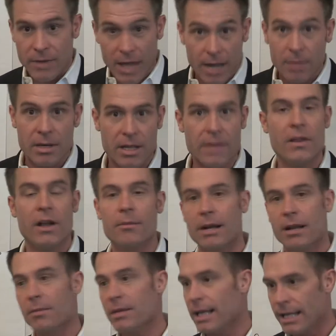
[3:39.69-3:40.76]
That'll be in there, but
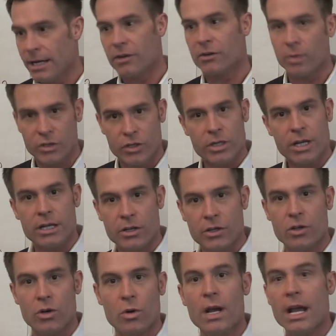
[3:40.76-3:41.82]
it'll be like, here's what you need to
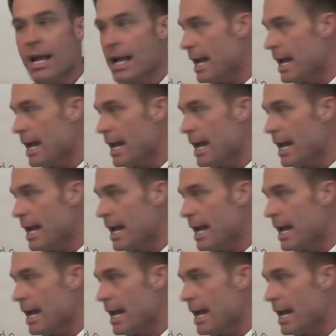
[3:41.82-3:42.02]
do.